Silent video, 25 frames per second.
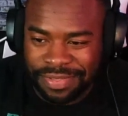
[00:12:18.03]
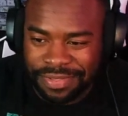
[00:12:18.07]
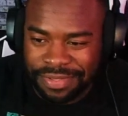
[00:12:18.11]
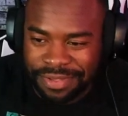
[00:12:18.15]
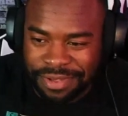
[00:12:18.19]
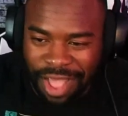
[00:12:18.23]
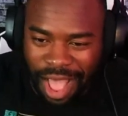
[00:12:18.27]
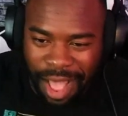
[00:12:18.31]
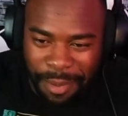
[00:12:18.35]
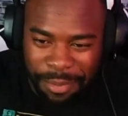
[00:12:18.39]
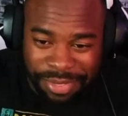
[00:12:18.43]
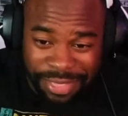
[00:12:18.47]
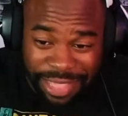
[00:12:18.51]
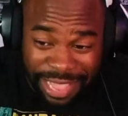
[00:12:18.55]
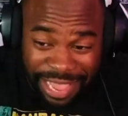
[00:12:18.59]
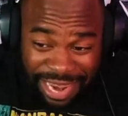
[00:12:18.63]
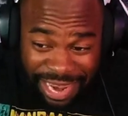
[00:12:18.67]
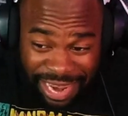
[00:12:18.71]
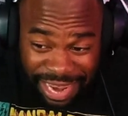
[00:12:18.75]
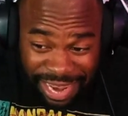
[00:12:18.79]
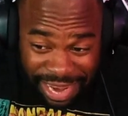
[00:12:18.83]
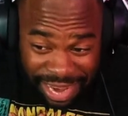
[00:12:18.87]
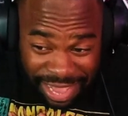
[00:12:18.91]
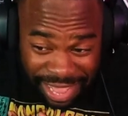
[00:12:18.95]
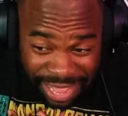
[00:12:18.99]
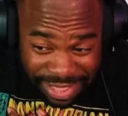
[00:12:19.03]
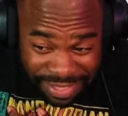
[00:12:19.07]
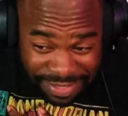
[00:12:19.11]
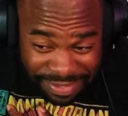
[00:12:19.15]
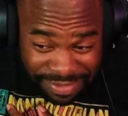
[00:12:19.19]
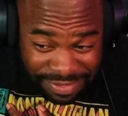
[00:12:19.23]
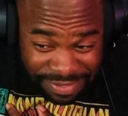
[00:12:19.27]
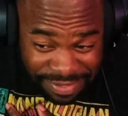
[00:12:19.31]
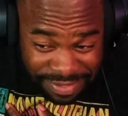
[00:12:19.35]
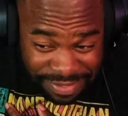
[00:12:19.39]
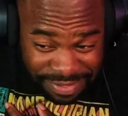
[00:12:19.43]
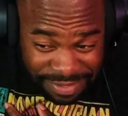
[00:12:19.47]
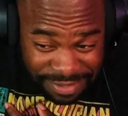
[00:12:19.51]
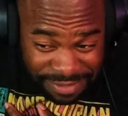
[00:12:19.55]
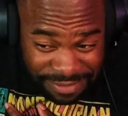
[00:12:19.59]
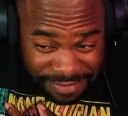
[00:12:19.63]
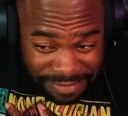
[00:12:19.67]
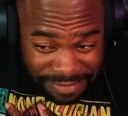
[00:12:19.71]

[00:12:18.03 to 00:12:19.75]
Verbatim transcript: So I'm gonna say less.